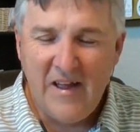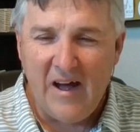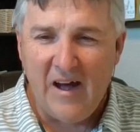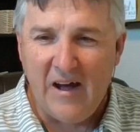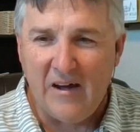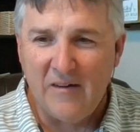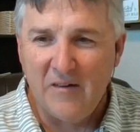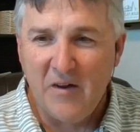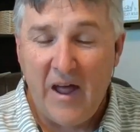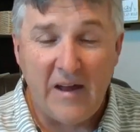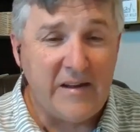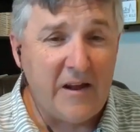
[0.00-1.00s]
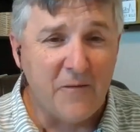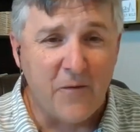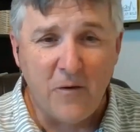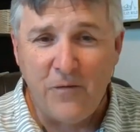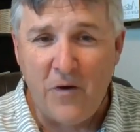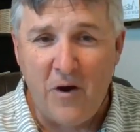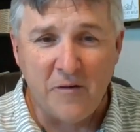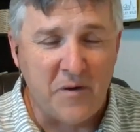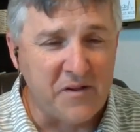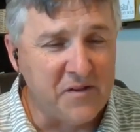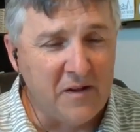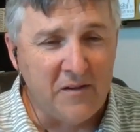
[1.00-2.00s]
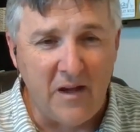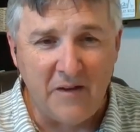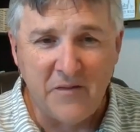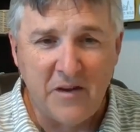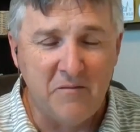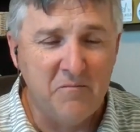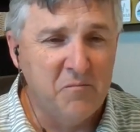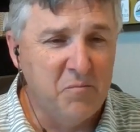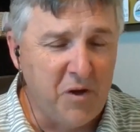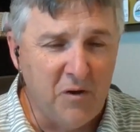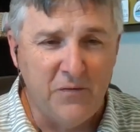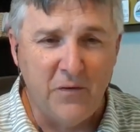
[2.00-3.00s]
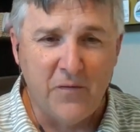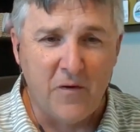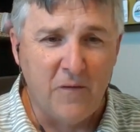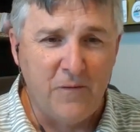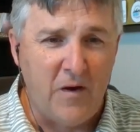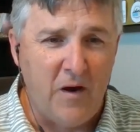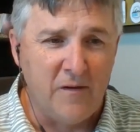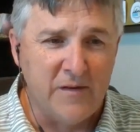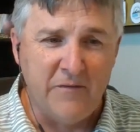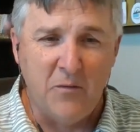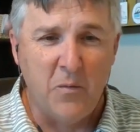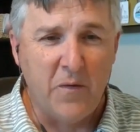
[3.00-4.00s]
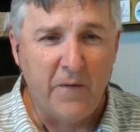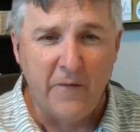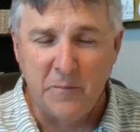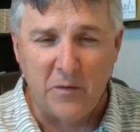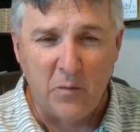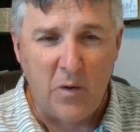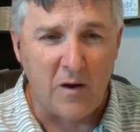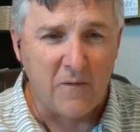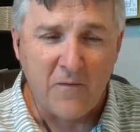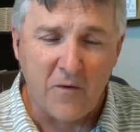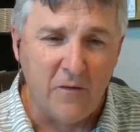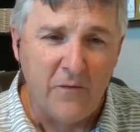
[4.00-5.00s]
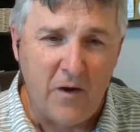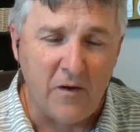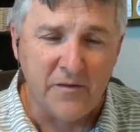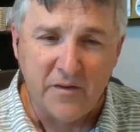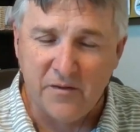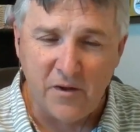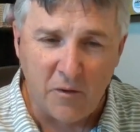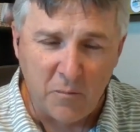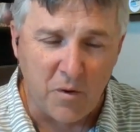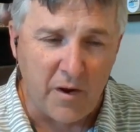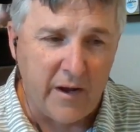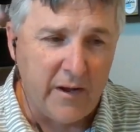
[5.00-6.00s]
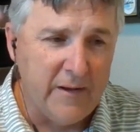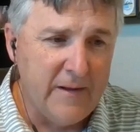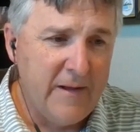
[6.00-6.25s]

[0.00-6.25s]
Head down to Vernal Falls. My son loved it. Beautiful Vernal Falls. Even with a little bit of water, Vernal Falls is so pretty.